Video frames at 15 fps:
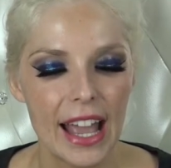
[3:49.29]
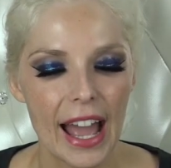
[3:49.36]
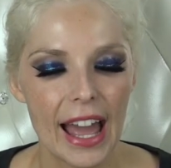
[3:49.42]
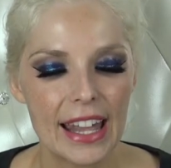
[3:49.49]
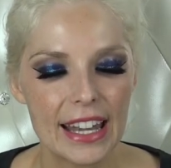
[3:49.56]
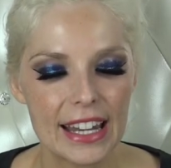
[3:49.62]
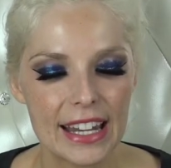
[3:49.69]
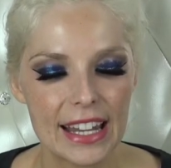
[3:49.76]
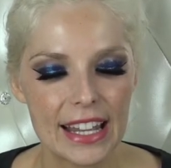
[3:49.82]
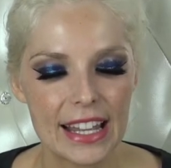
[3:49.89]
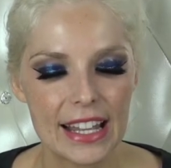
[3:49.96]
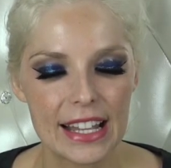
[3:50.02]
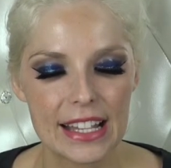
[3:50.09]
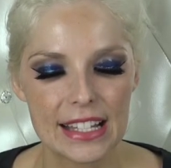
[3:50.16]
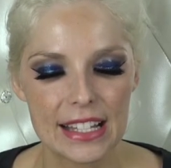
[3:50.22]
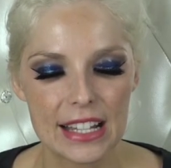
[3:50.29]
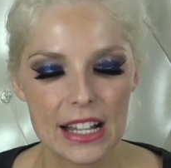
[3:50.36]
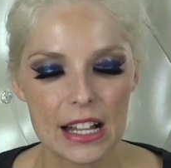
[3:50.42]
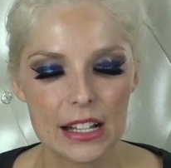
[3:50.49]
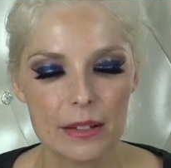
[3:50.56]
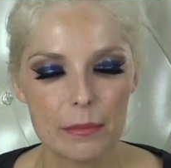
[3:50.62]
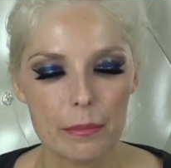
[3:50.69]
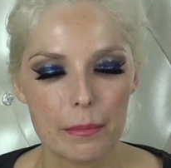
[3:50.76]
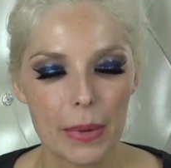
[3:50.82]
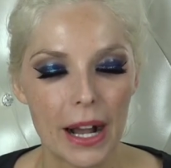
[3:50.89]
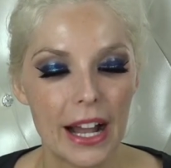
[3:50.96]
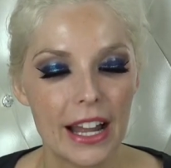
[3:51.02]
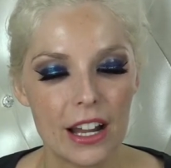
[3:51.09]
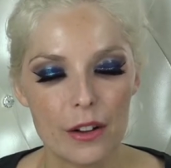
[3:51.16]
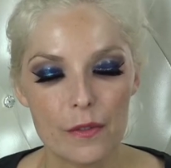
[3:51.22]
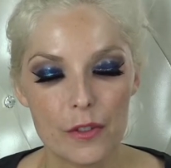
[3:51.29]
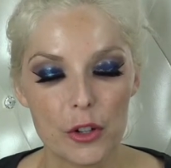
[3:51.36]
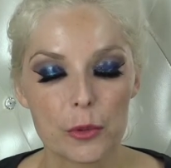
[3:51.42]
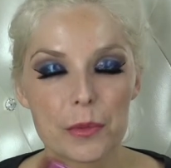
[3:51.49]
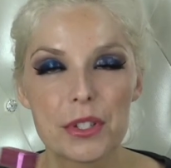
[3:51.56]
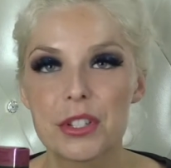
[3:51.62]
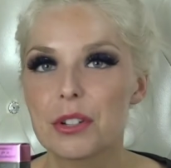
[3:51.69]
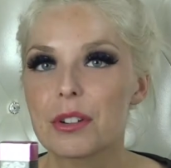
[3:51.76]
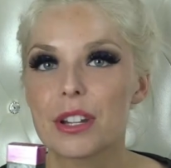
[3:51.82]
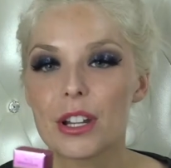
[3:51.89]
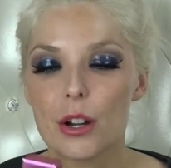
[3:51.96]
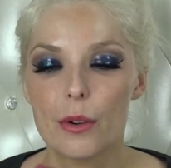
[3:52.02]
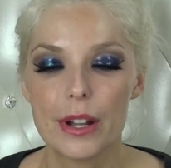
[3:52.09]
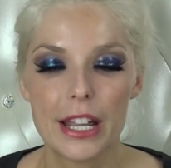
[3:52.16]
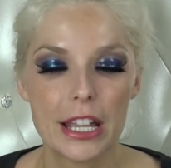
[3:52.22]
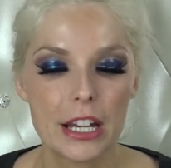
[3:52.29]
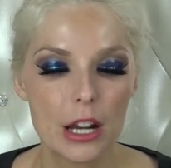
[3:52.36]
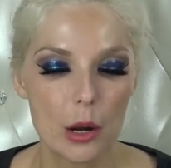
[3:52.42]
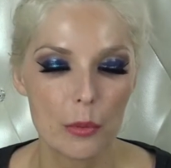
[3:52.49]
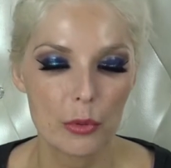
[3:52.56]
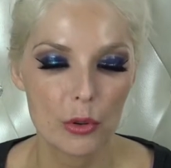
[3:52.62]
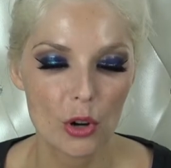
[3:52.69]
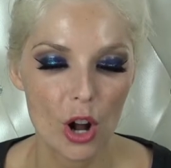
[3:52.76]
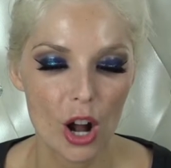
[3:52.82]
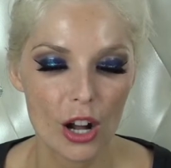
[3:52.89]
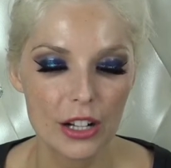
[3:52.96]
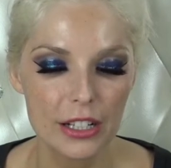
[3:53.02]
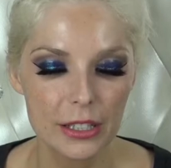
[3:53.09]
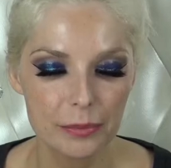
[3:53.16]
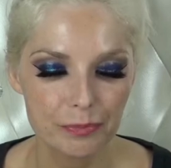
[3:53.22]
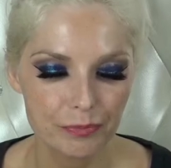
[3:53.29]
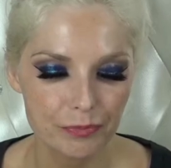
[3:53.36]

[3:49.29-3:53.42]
and it is by a film studio in Prague.